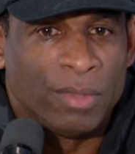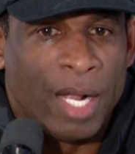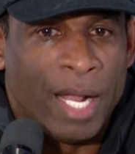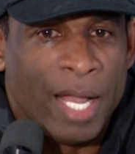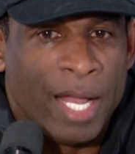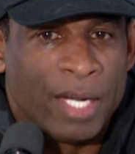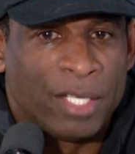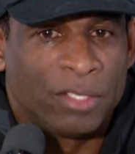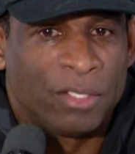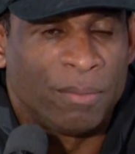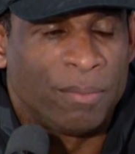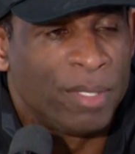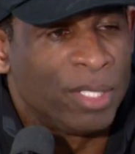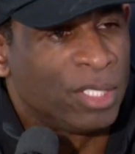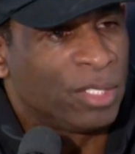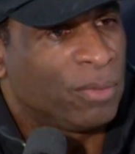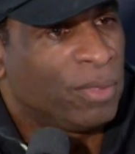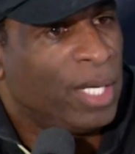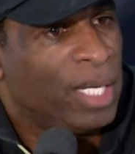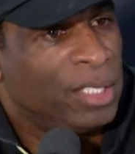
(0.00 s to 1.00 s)
I had a
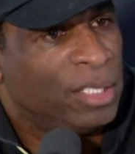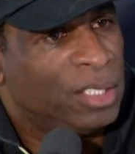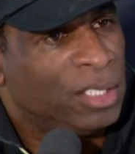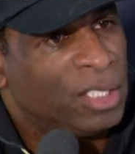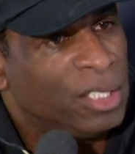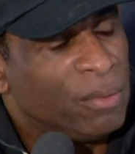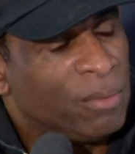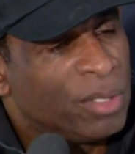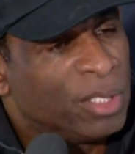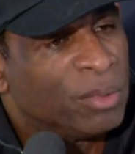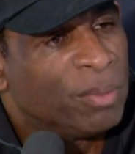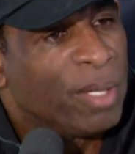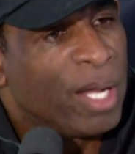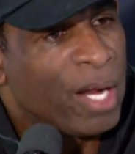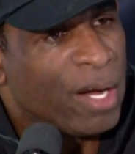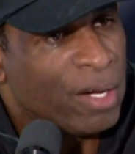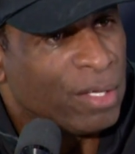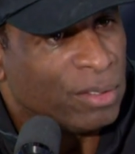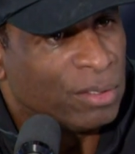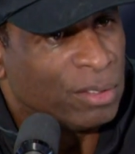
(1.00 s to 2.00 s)
tremendous relationship with his
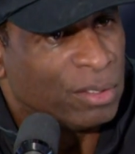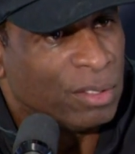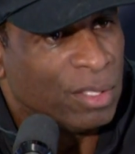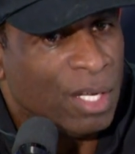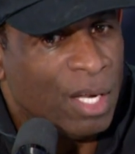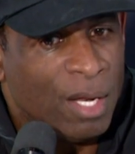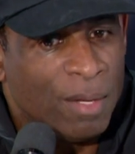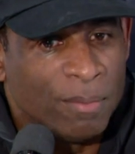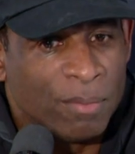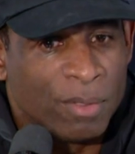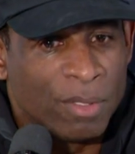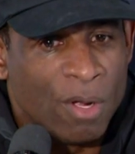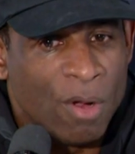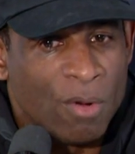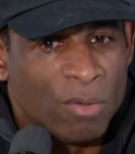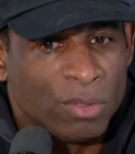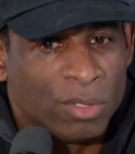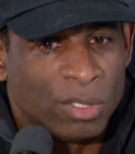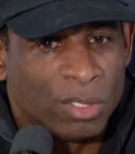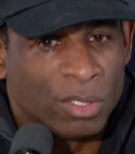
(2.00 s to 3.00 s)
parents. Um,
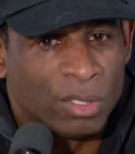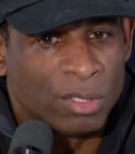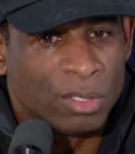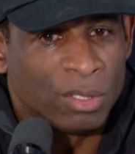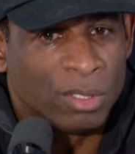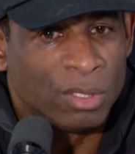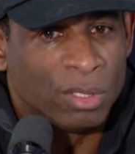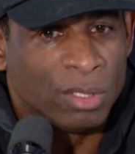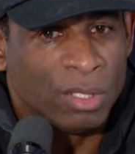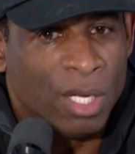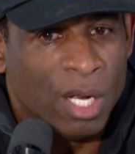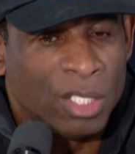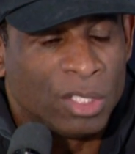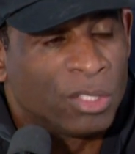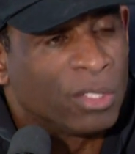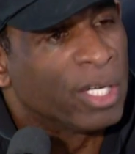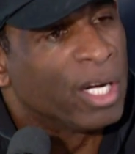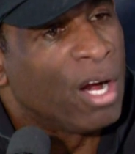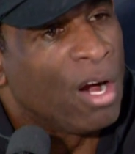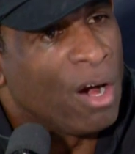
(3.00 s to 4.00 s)
Coach
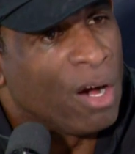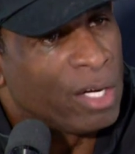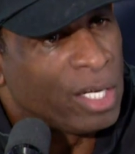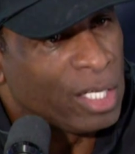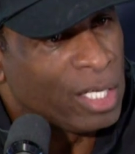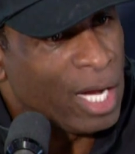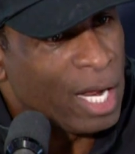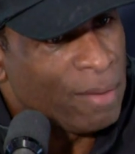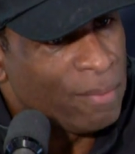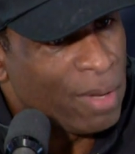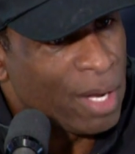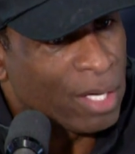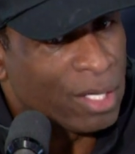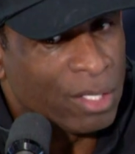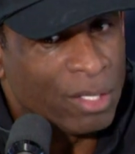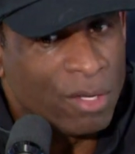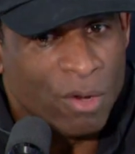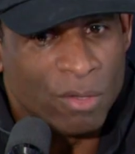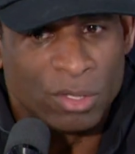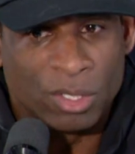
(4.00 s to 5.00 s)
Andre Hart, a
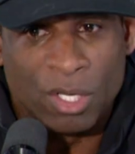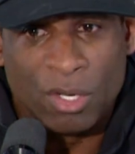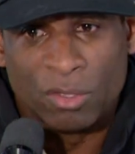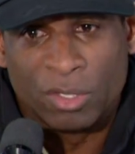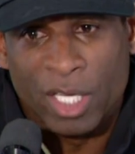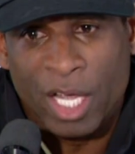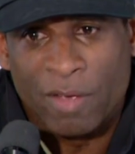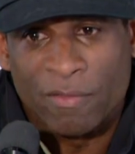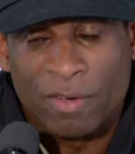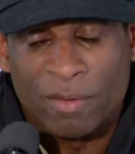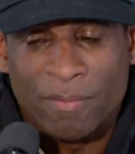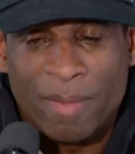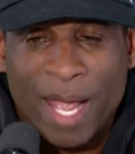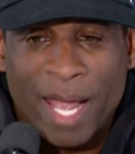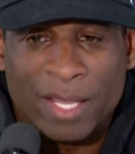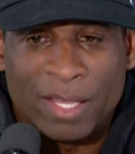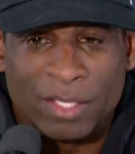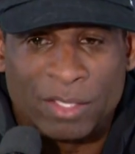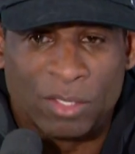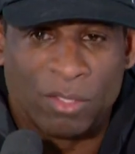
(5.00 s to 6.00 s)
linebacker coach, Coach Kevin
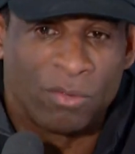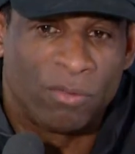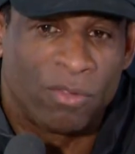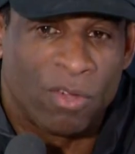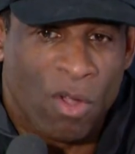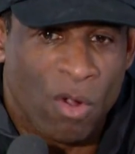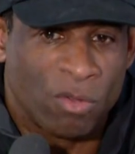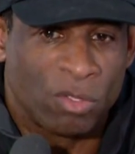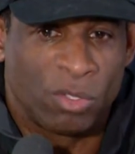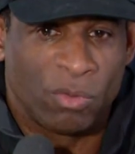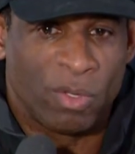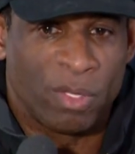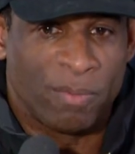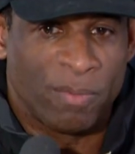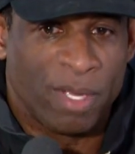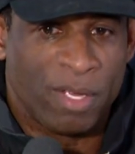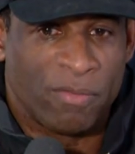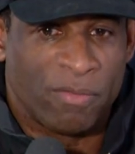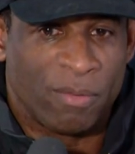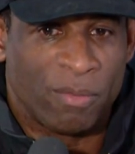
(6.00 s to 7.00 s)
Mathis, who coached with
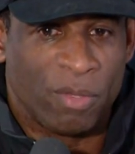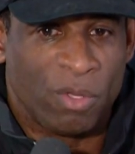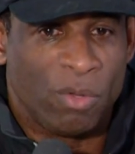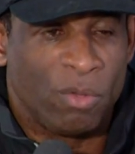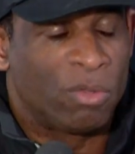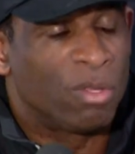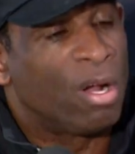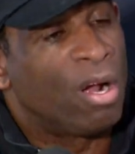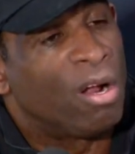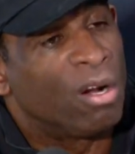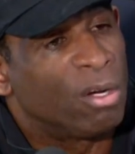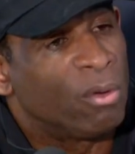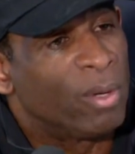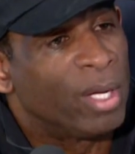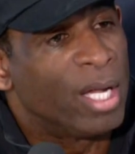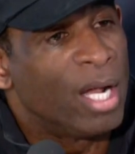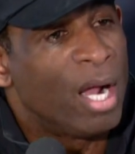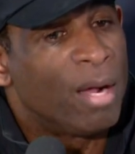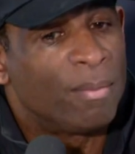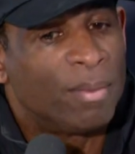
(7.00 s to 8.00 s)
me from youth all the
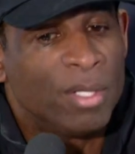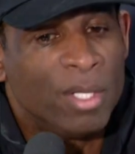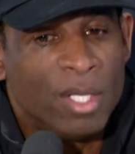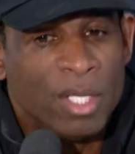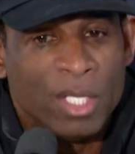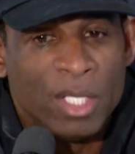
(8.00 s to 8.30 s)
way up